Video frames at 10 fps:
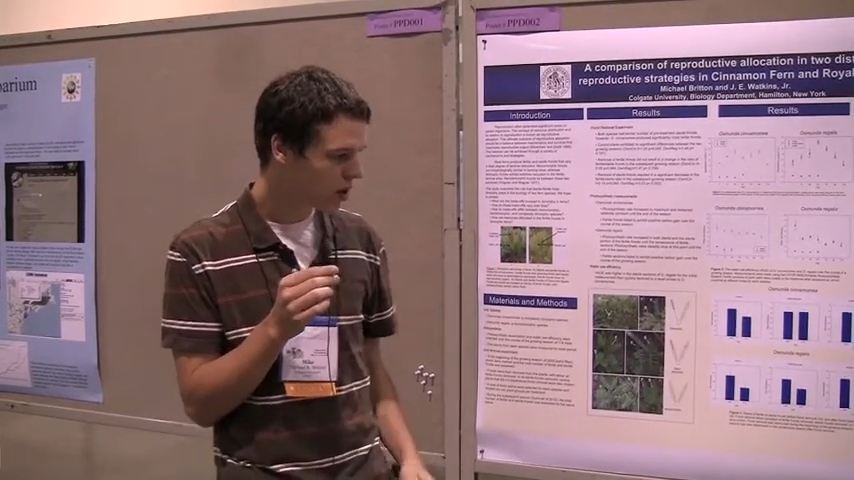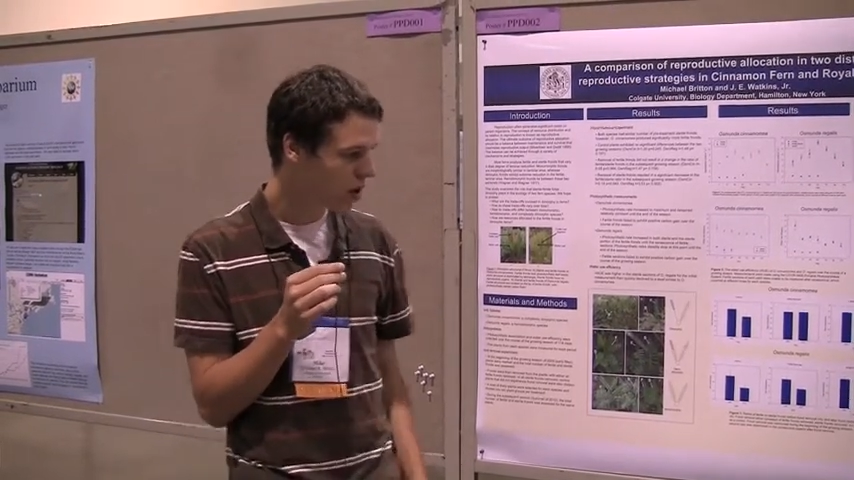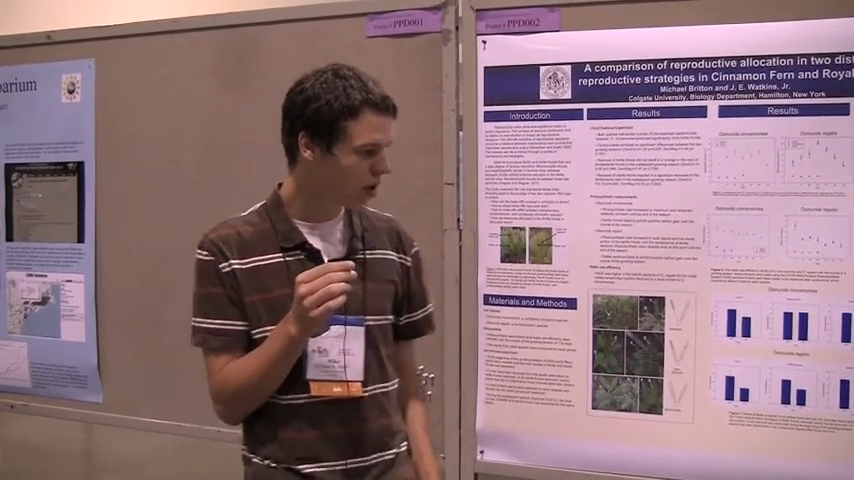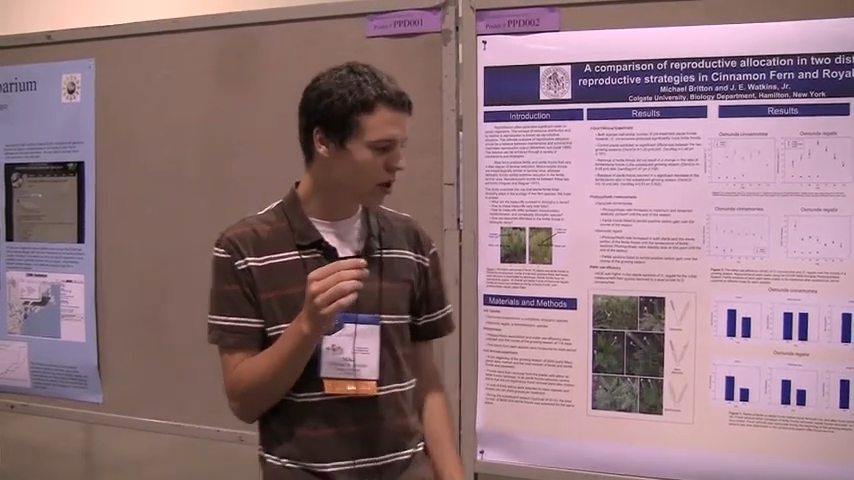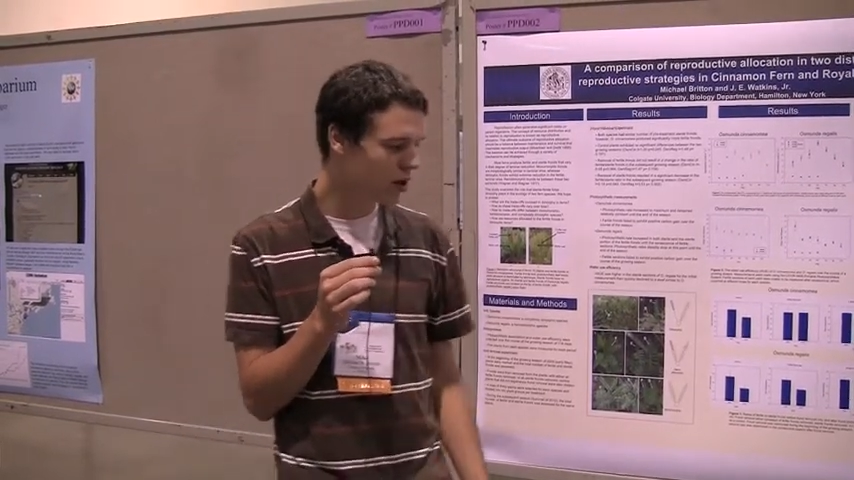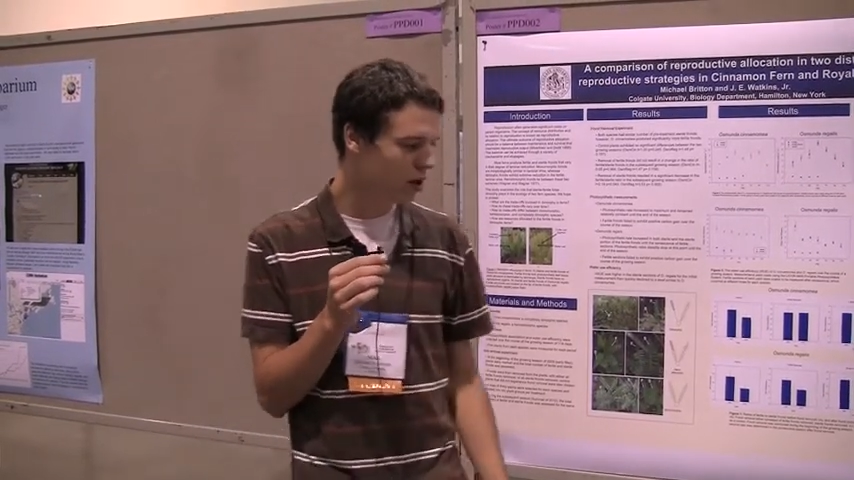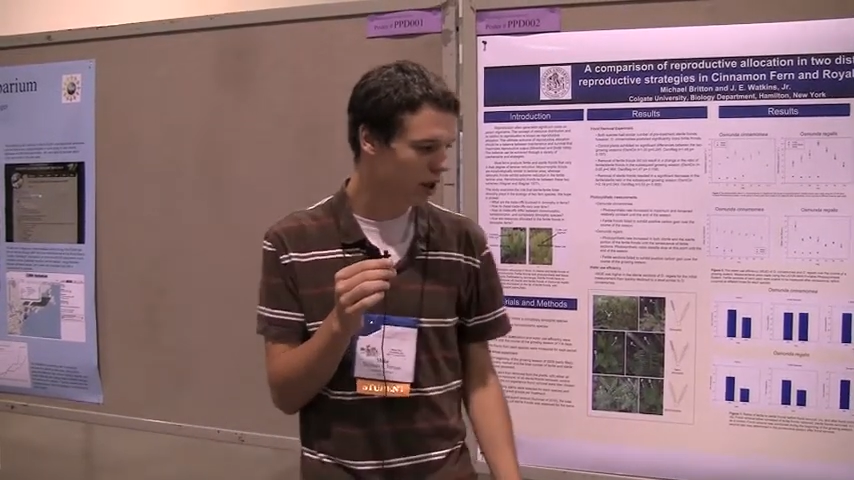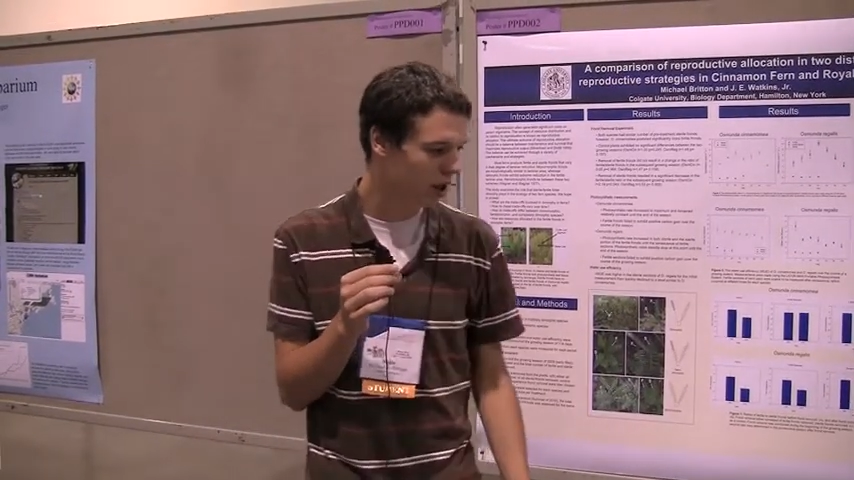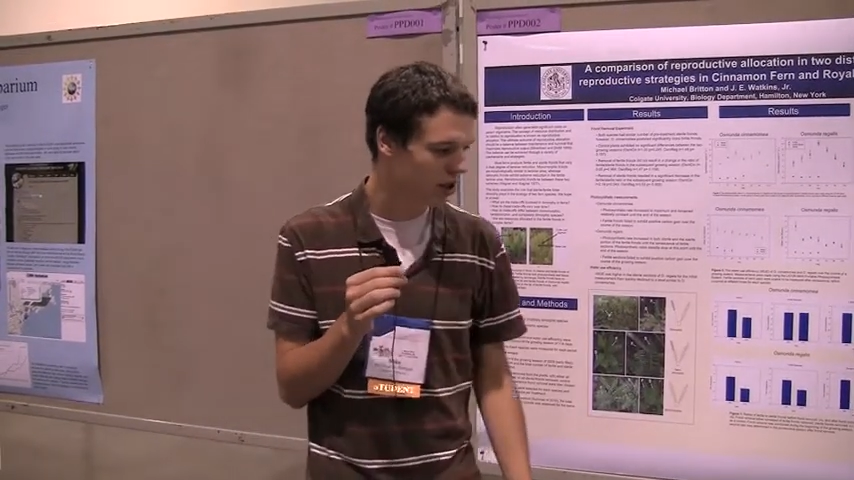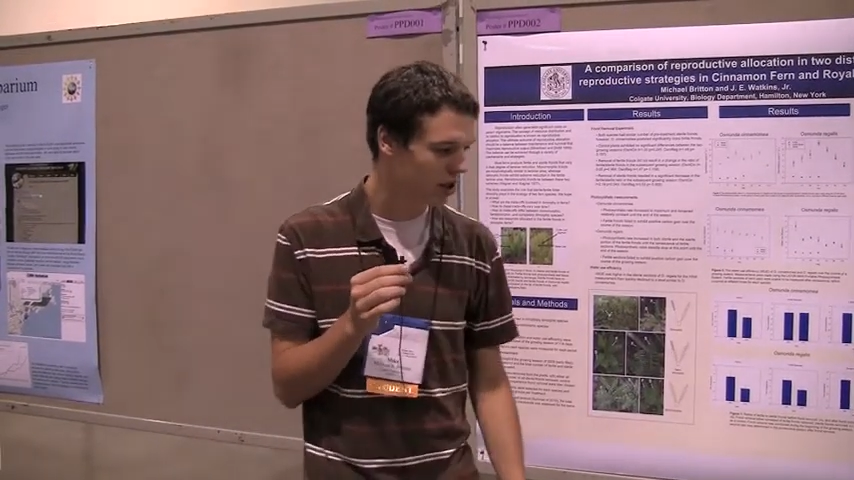And another
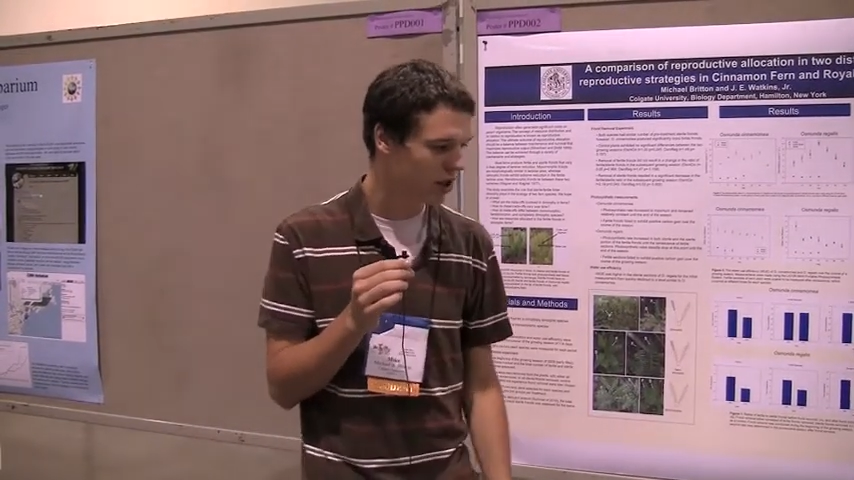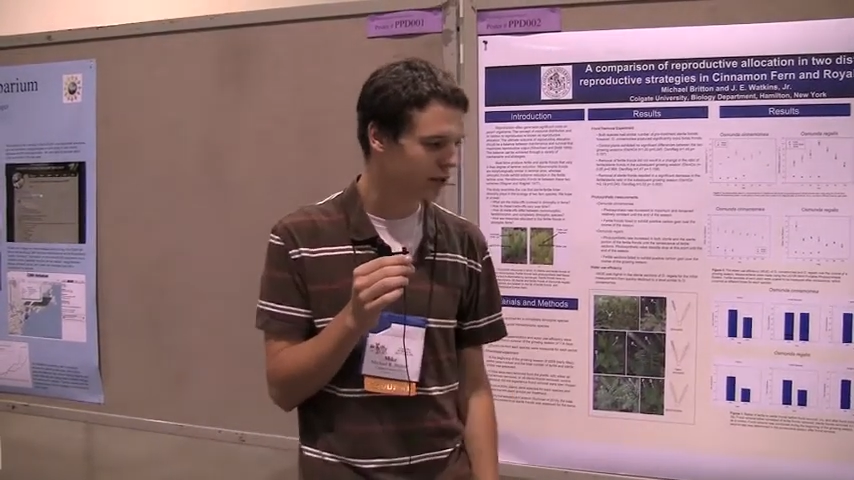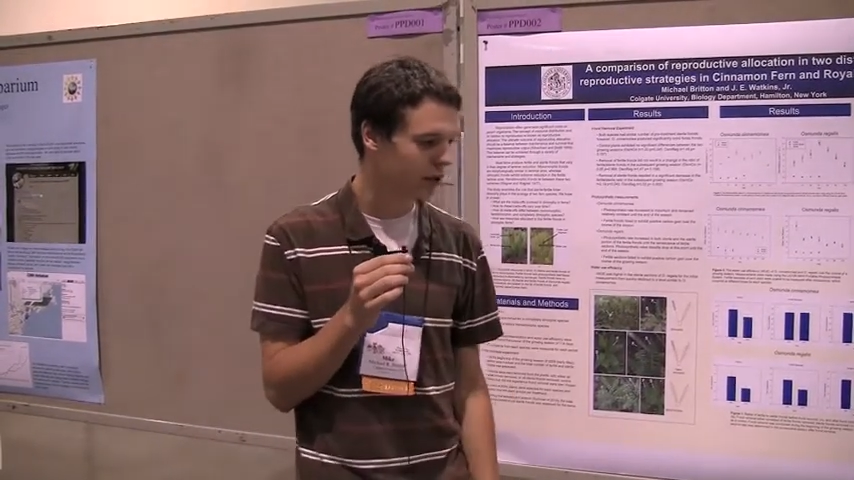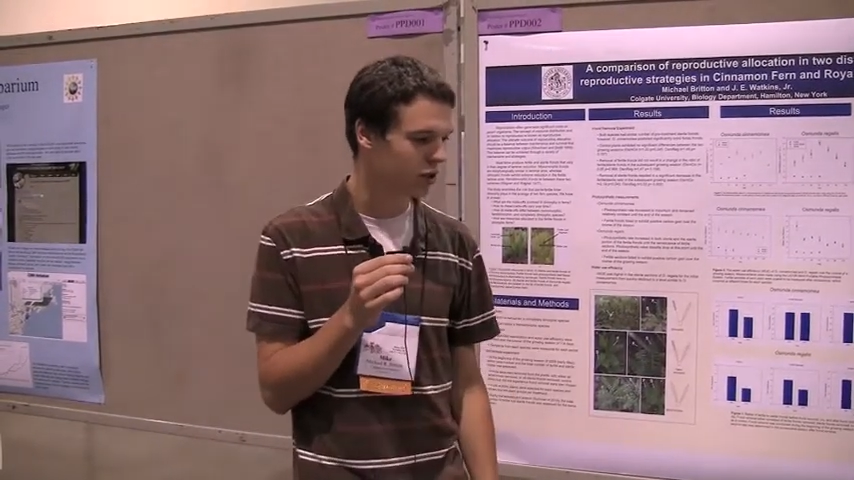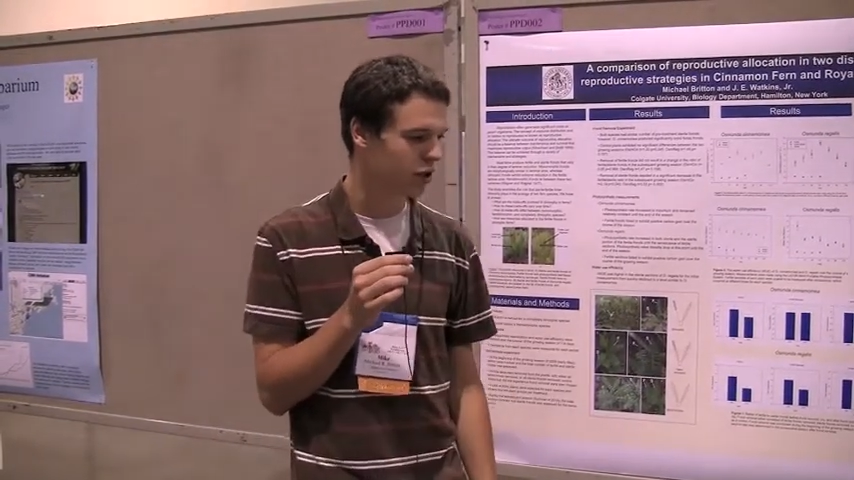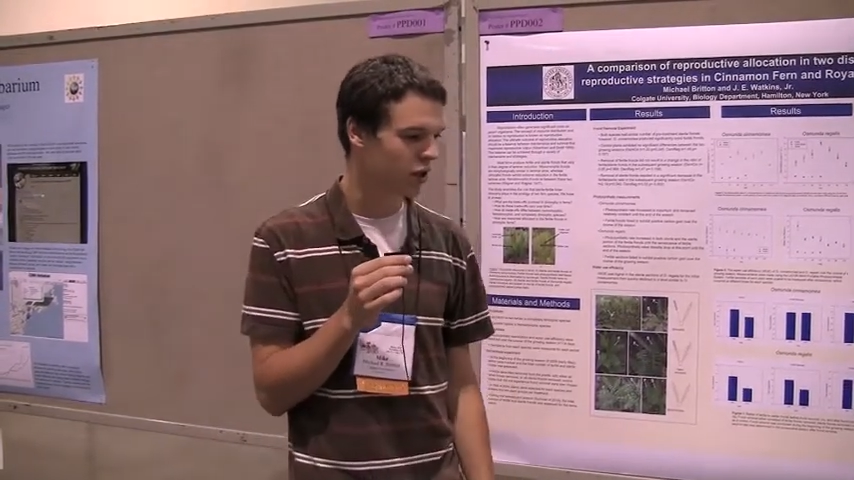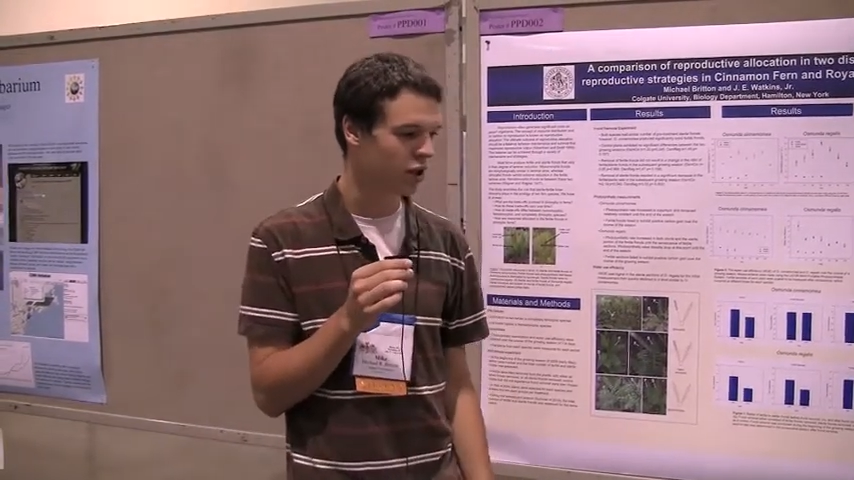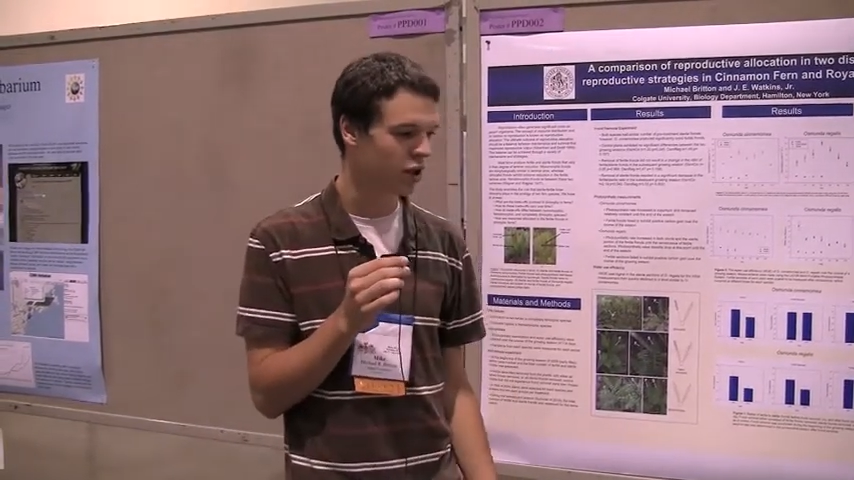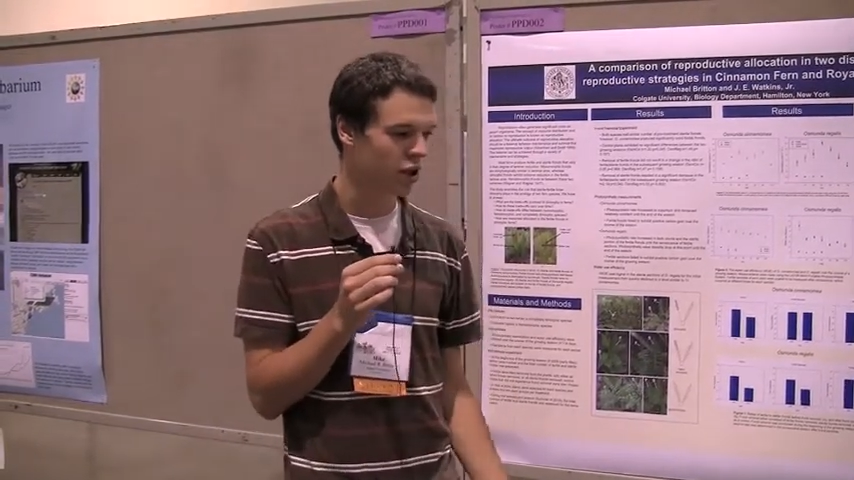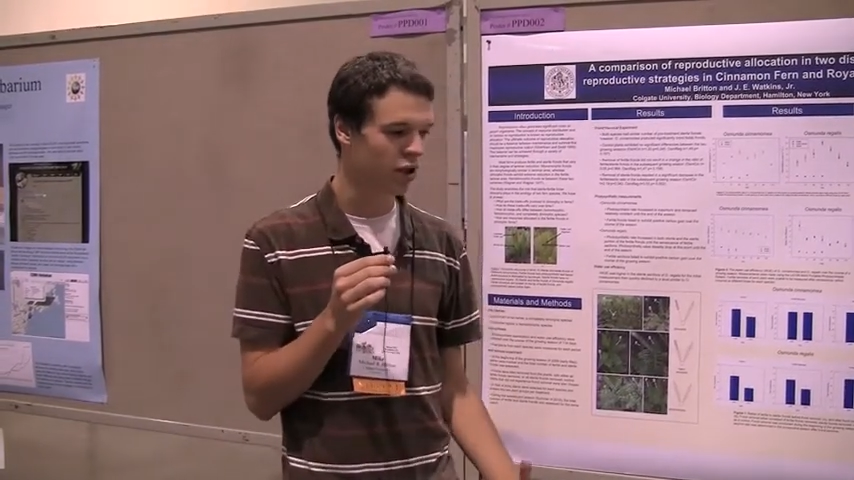thing is a difference
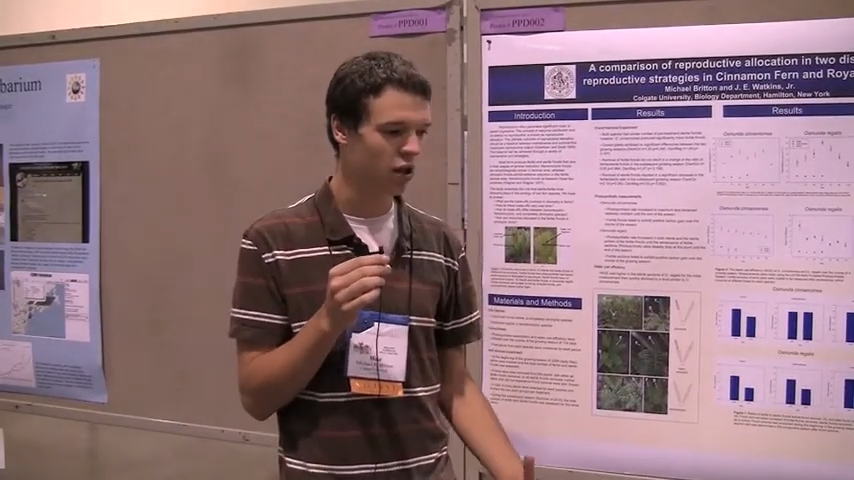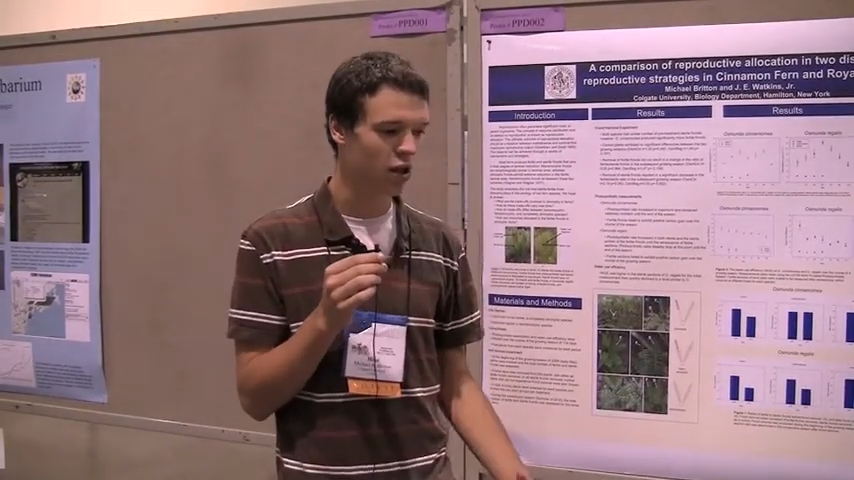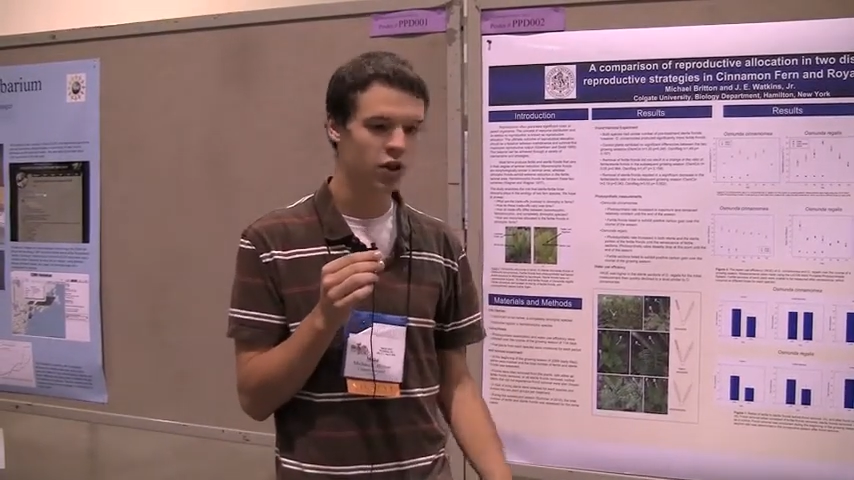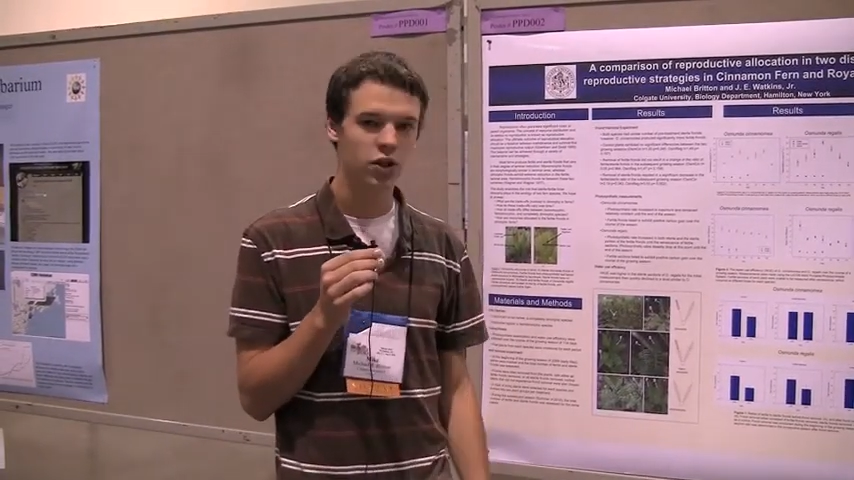in the